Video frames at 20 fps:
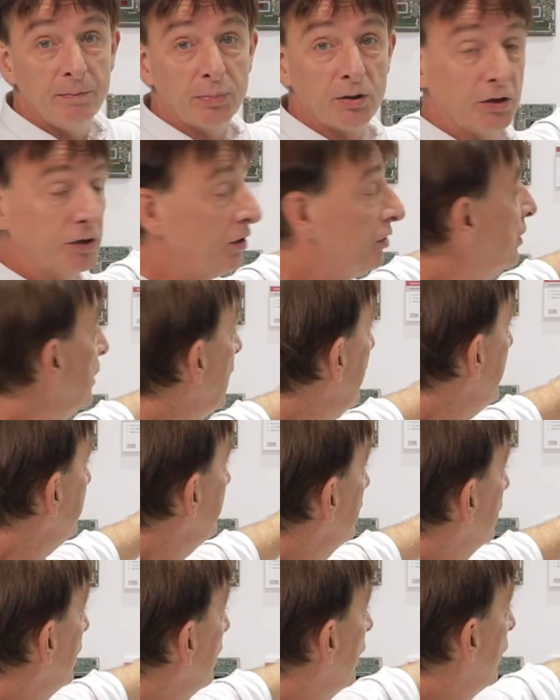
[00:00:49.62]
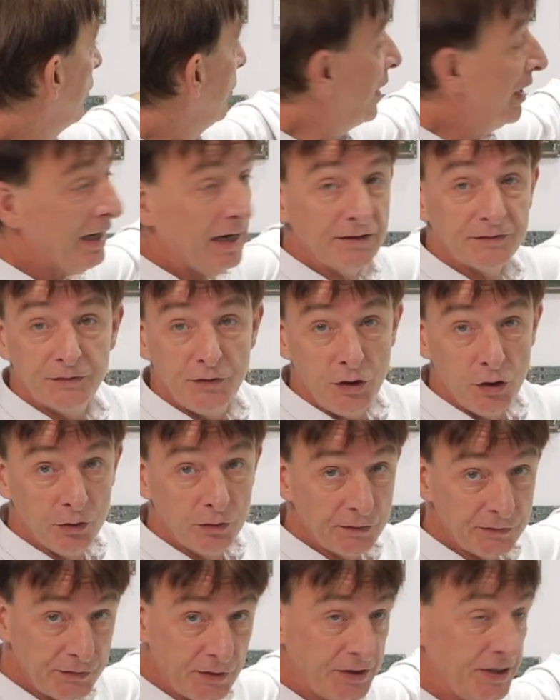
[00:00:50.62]
product line, we have
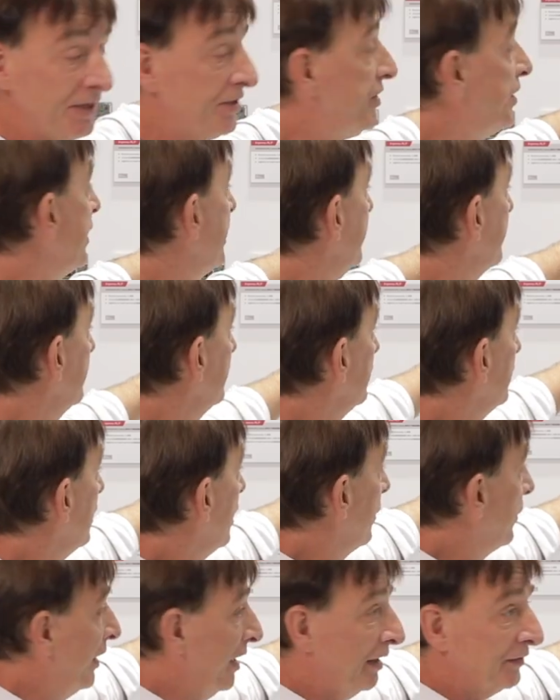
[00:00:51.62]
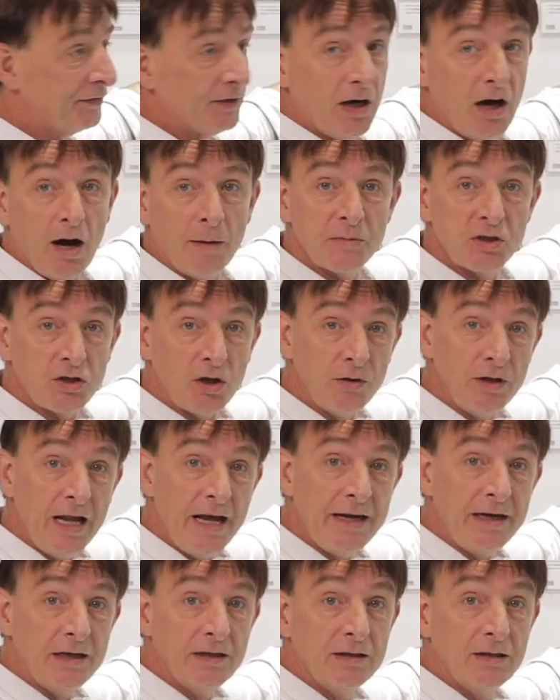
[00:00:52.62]
new for this year, we have Armstrong
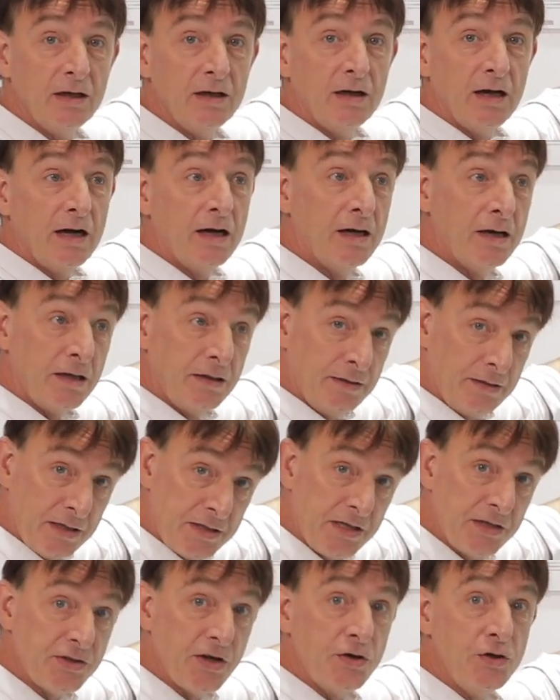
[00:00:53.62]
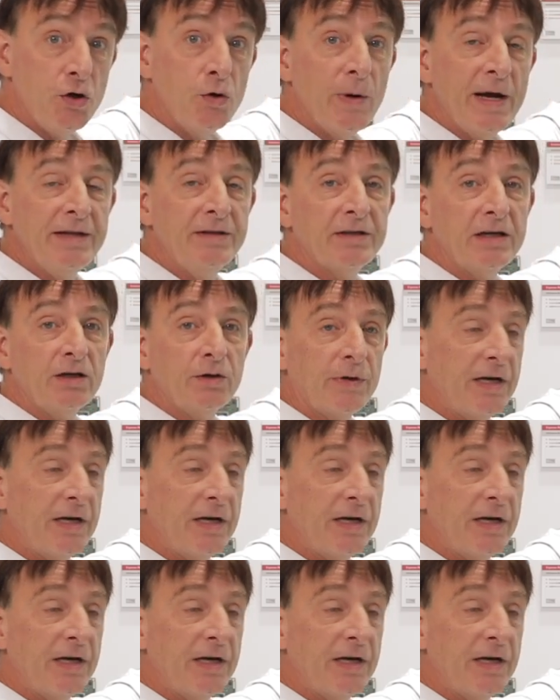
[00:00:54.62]
Lake. This is the new Intel